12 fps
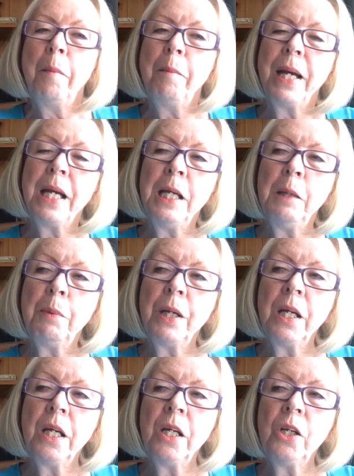
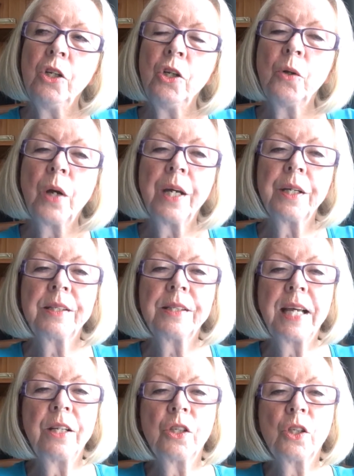Maybe you get a
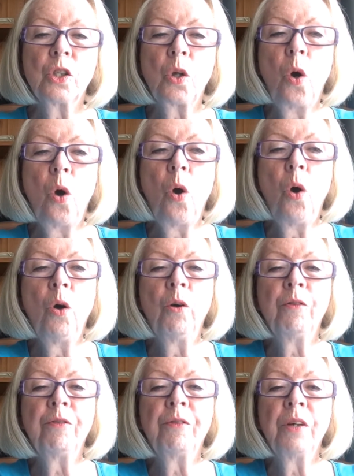sense
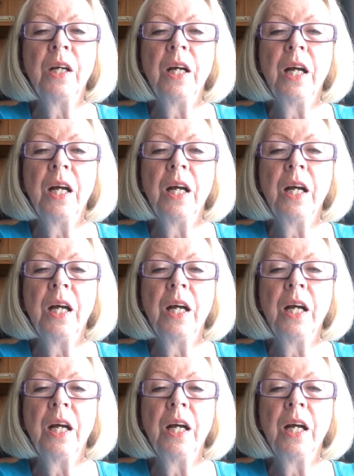of